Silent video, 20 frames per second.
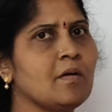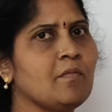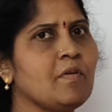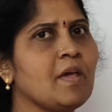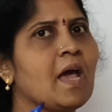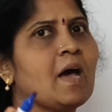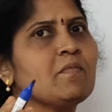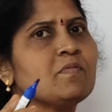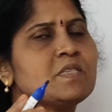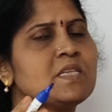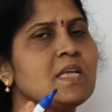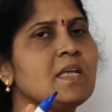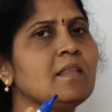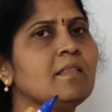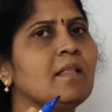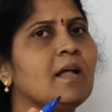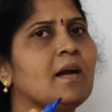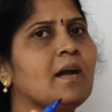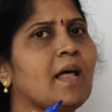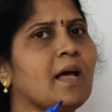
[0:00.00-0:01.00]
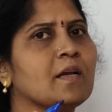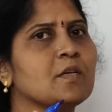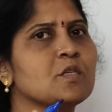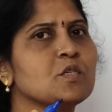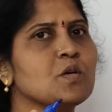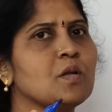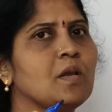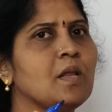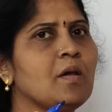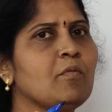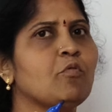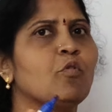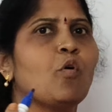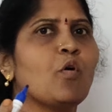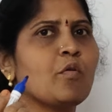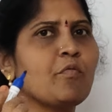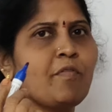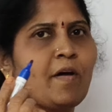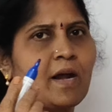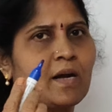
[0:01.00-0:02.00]
we have seen that actually
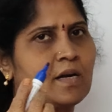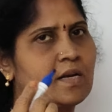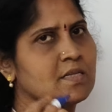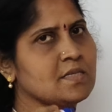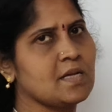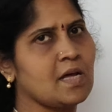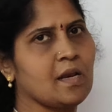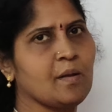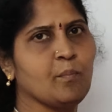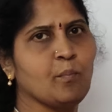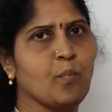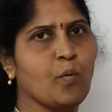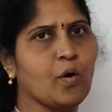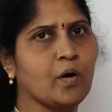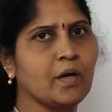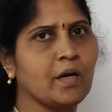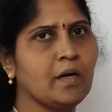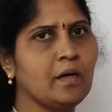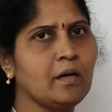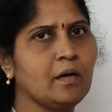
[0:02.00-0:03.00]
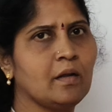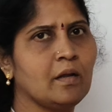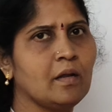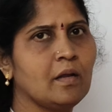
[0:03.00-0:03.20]
4 factors are important,